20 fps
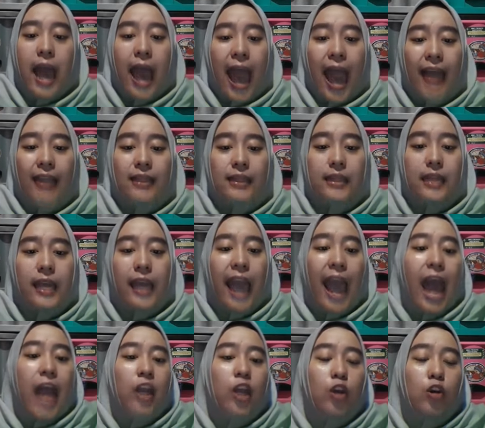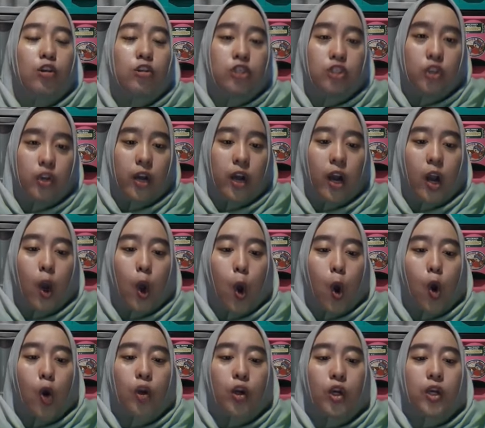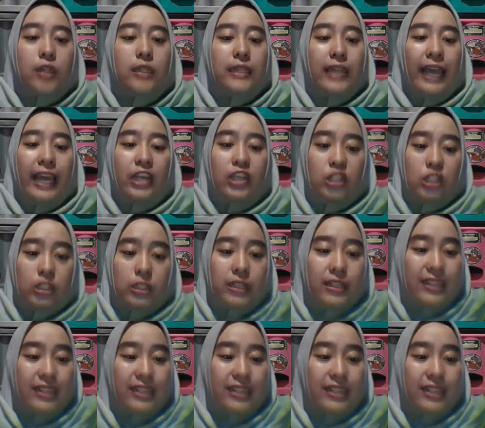ethnic and cultural connotation